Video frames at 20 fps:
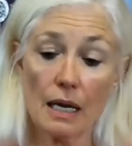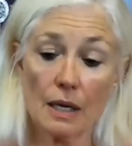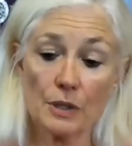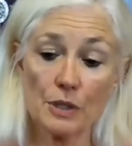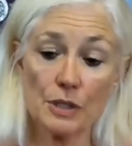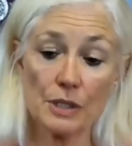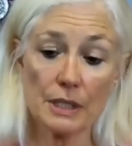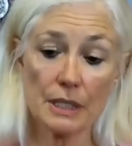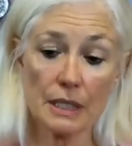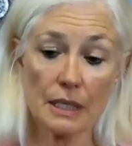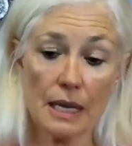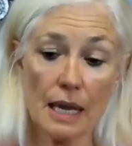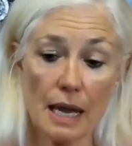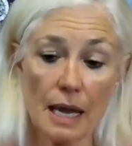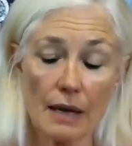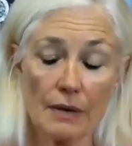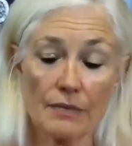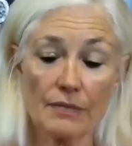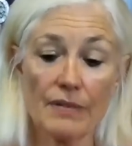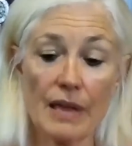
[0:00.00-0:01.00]
she can
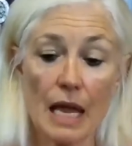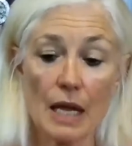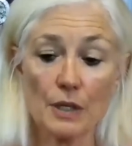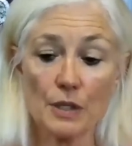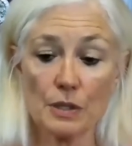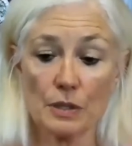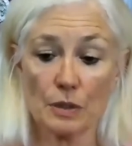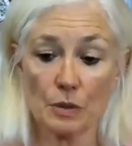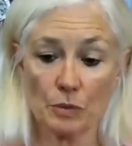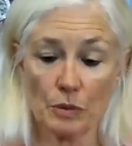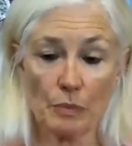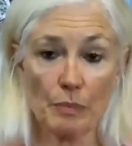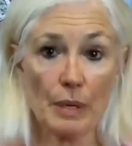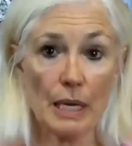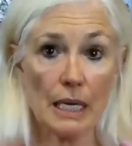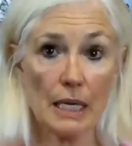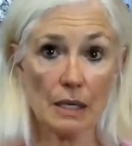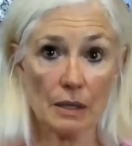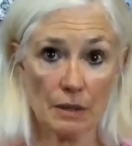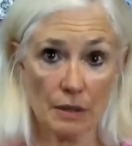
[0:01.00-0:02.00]
have vaginal
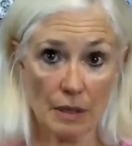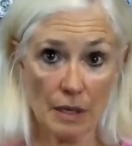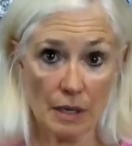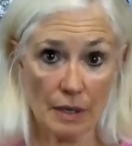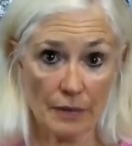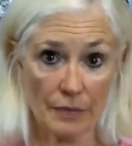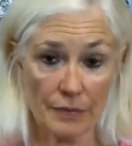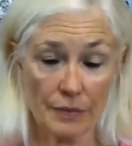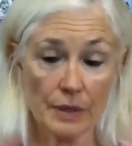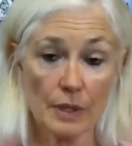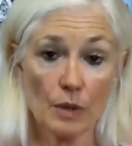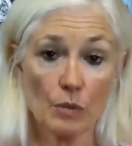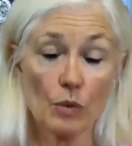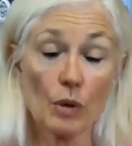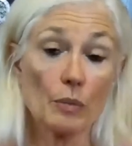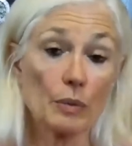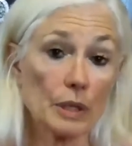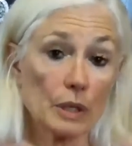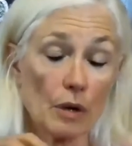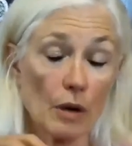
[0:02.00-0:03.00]
repair of
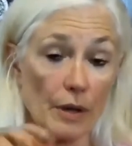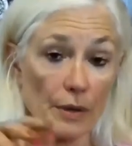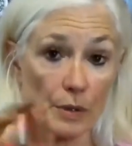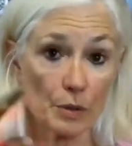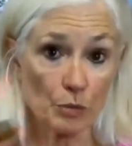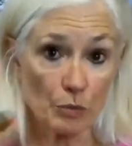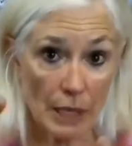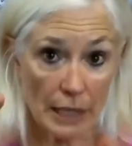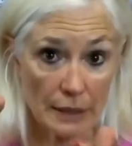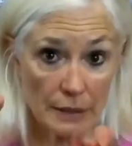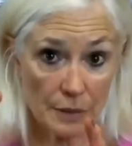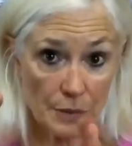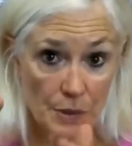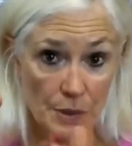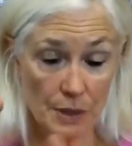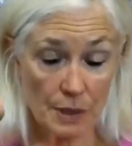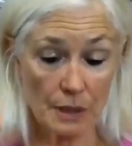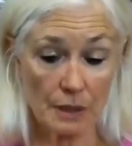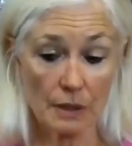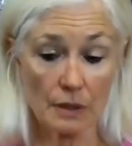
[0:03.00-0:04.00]
what we call the
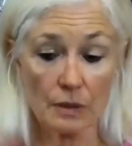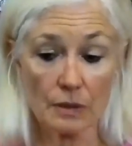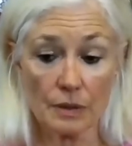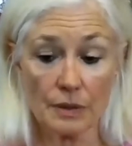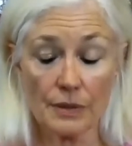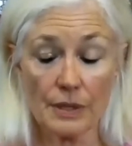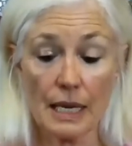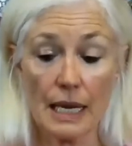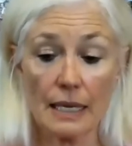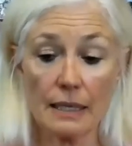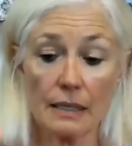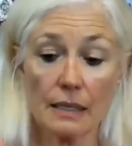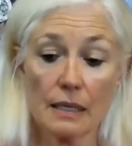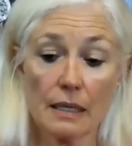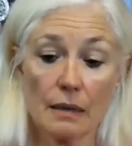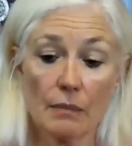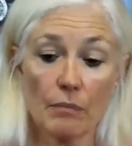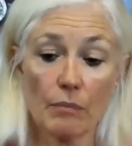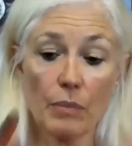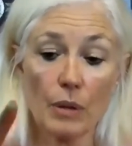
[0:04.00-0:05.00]
rectocele, or that
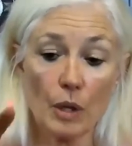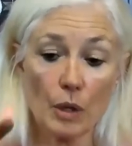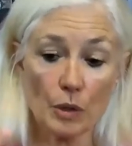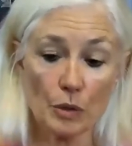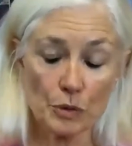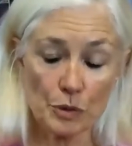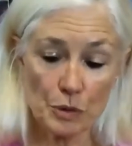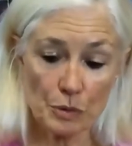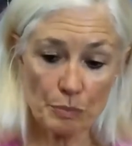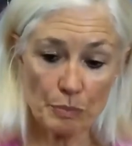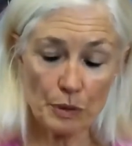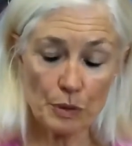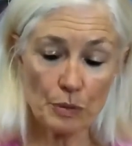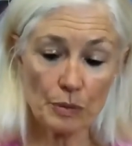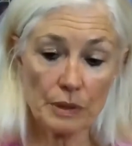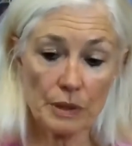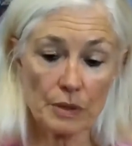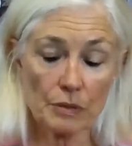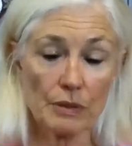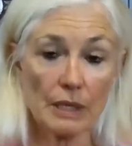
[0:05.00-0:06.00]
bulge
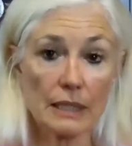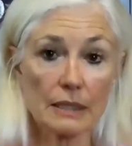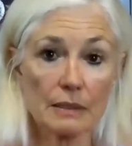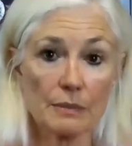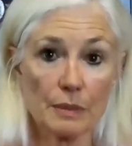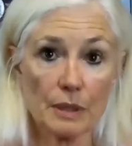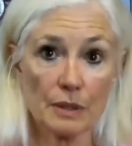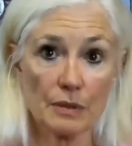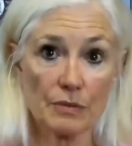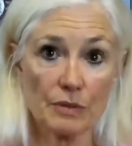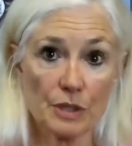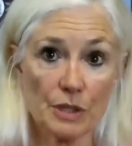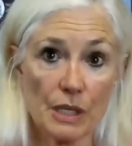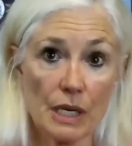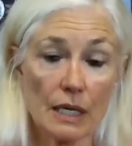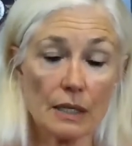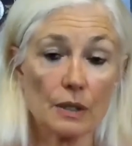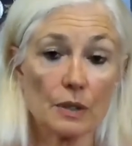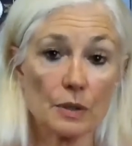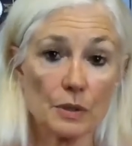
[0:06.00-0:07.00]
between the rectum and the
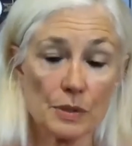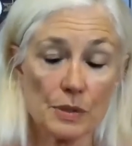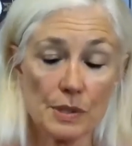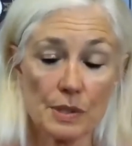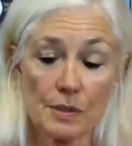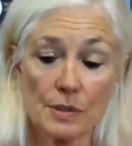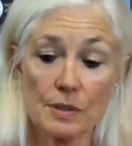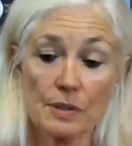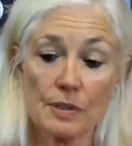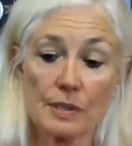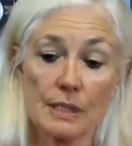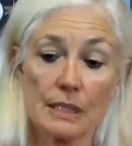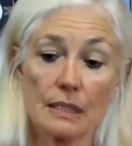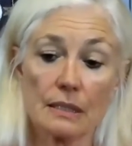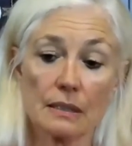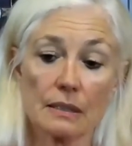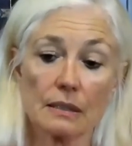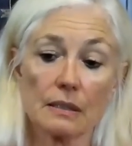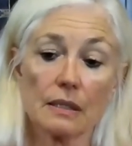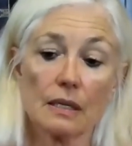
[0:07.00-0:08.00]
vagina, or
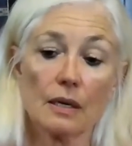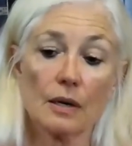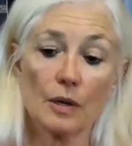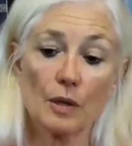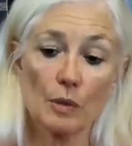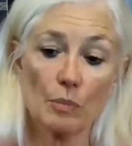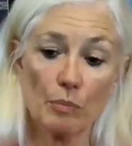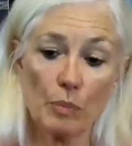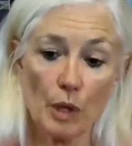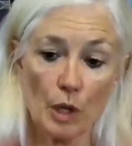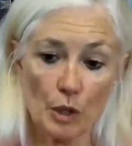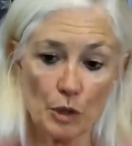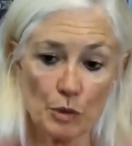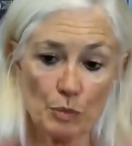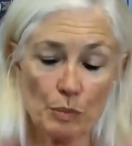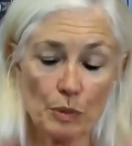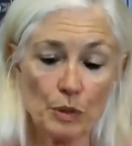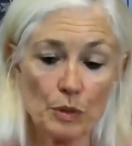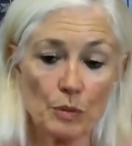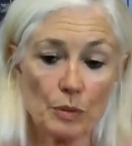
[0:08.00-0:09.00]
cystocele, or the bulge
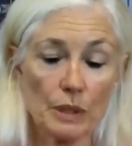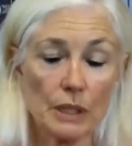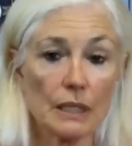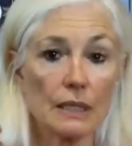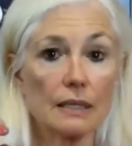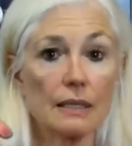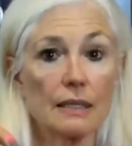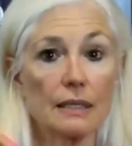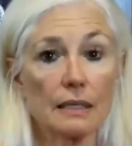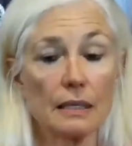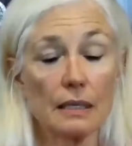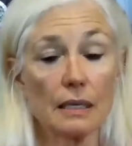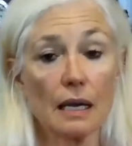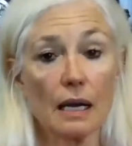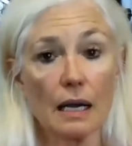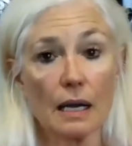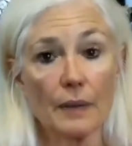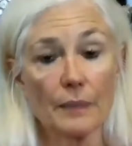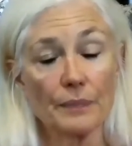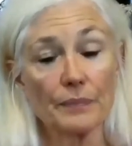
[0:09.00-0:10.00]
between the
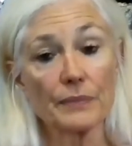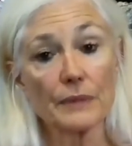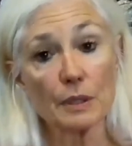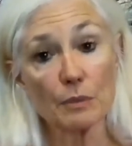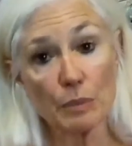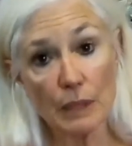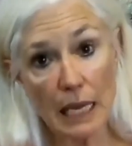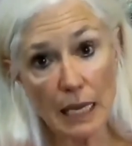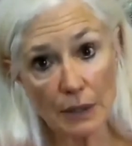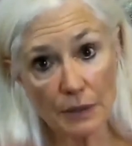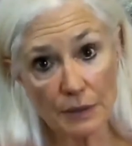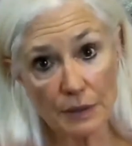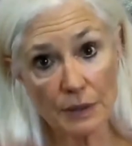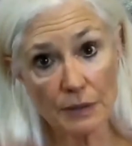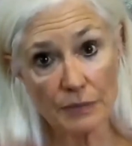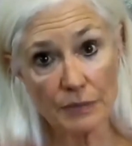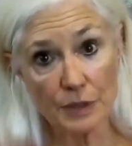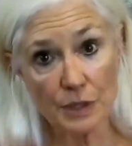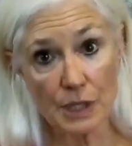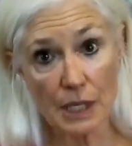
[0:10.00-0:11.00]
bladder and the
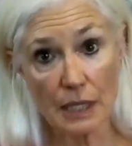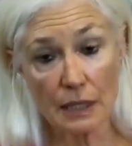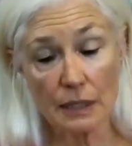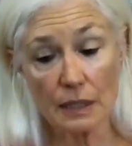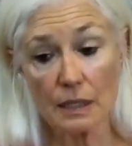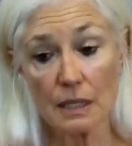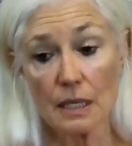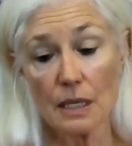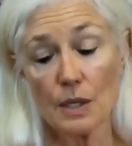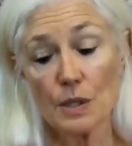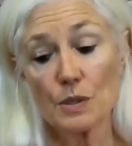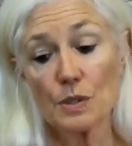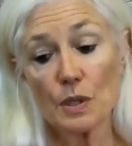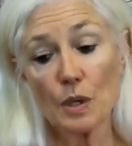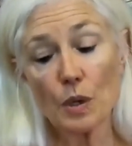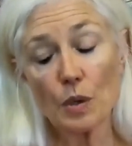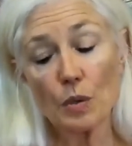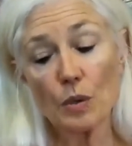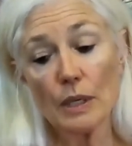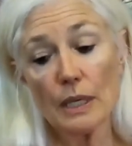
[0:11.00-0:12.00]
vagina.
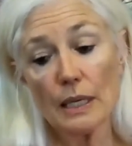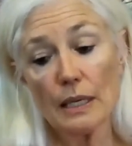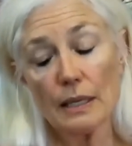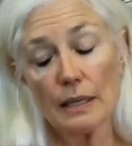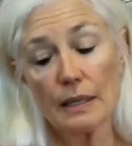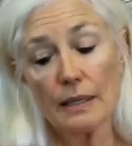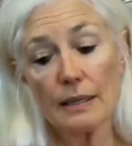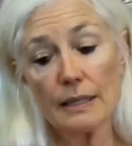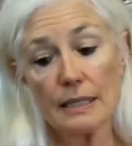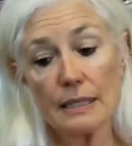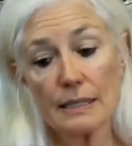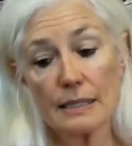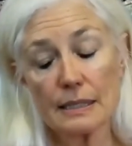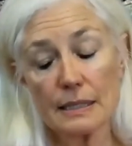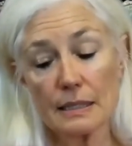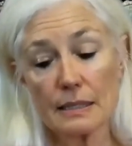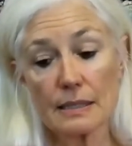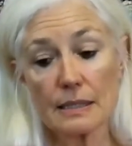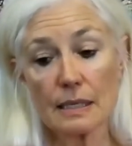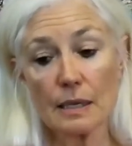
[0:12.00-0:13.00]
So these
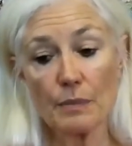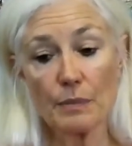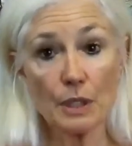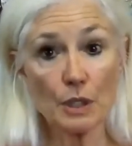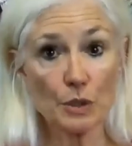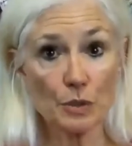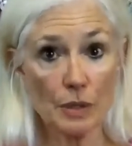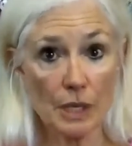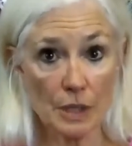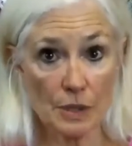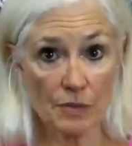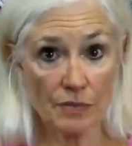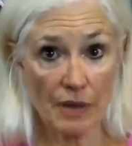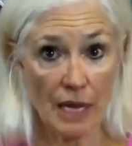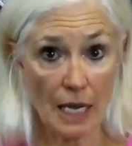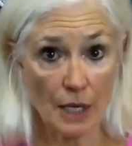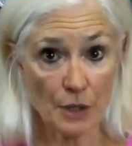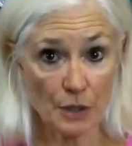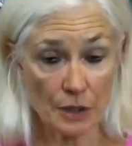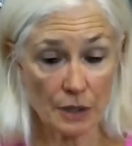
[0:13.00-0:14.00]
things can be addressed
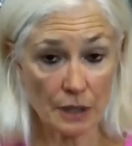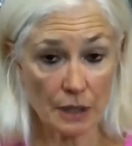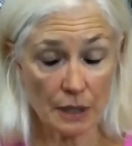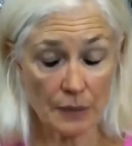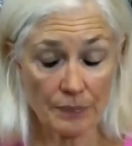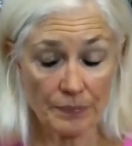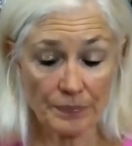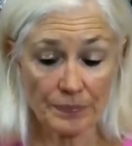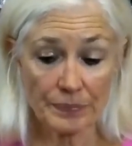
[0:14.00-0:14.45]
vaginally.